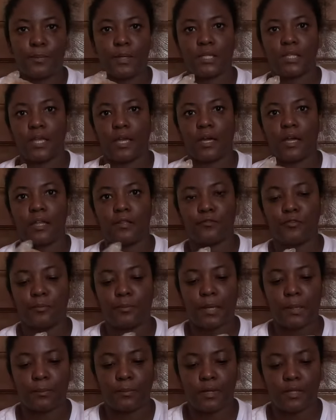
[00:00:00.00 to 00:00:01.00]
but I can't
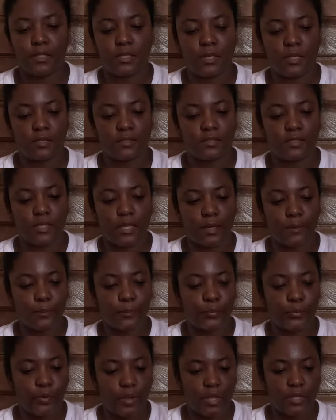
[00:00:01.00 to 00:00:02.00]
remember the
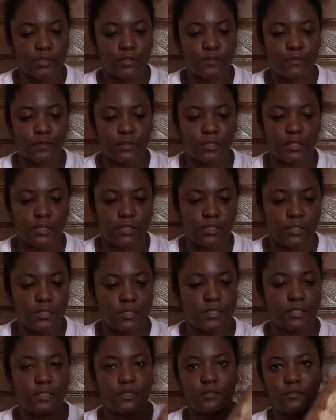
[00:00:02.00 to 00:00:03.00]
exact price for
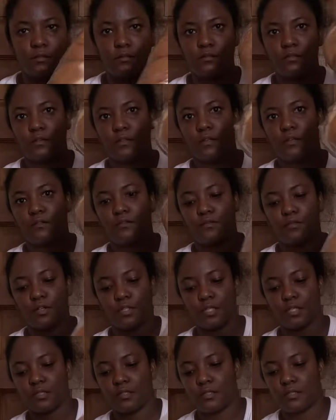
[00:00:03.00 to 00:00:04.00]
this. For
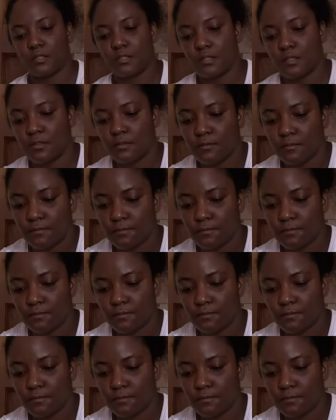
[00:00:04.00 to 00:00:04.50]
this.